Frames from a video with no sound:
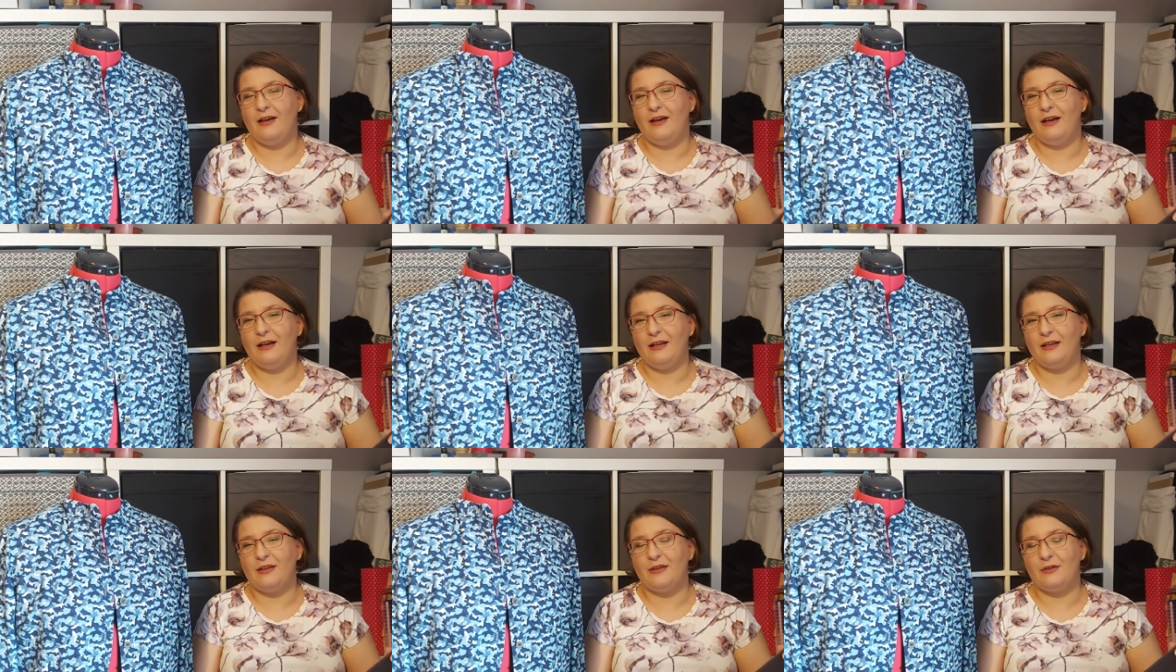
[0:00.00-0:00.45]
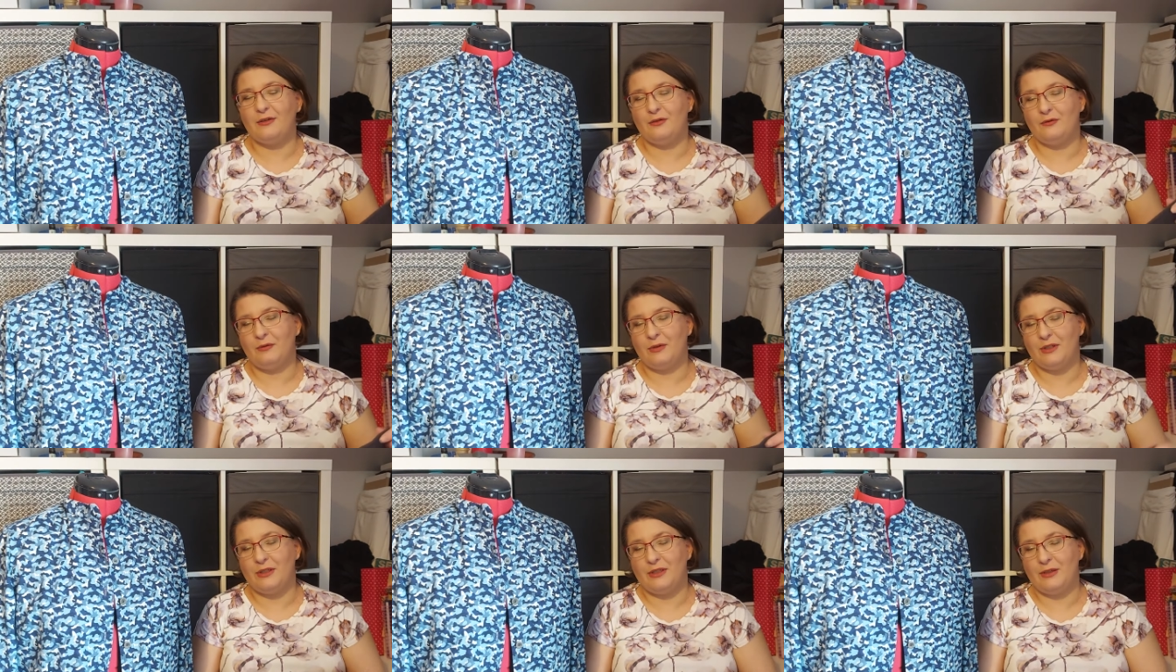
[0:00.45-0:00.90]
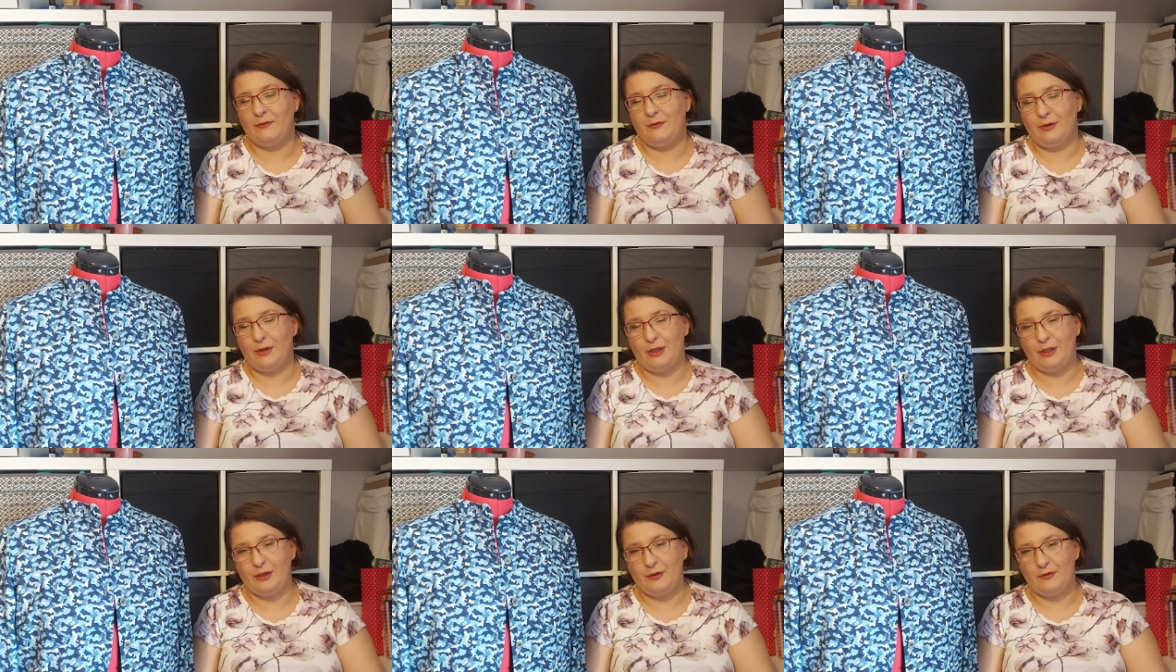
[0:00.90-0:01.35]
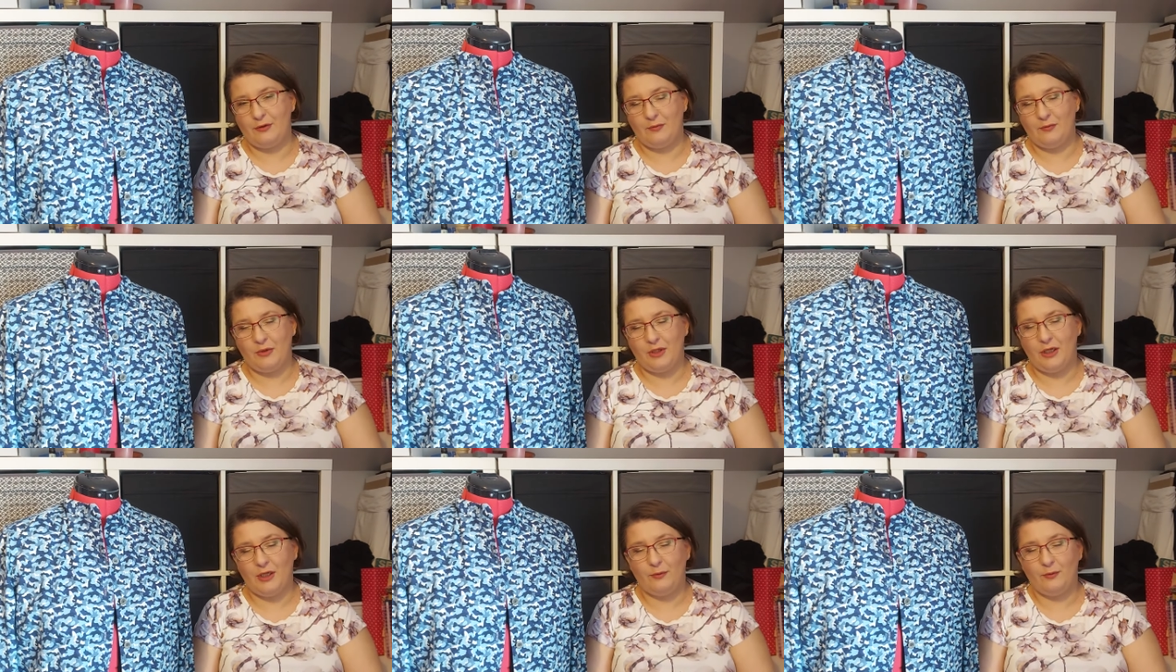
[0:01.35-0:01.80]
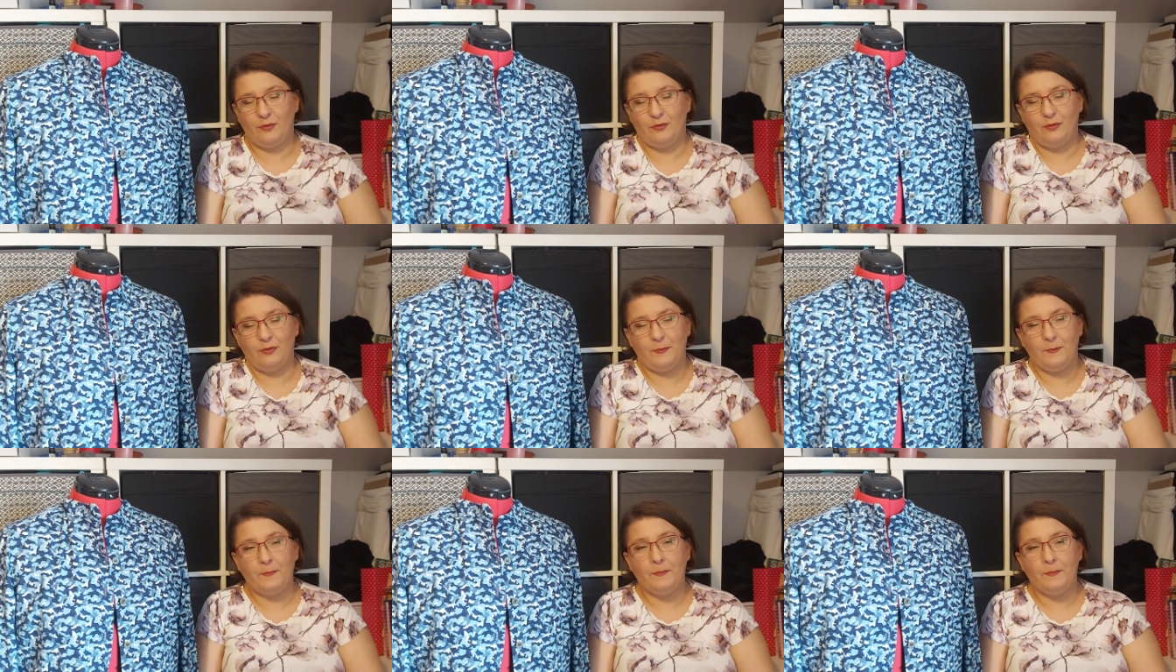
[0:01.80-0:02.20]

as always they were extremely helpful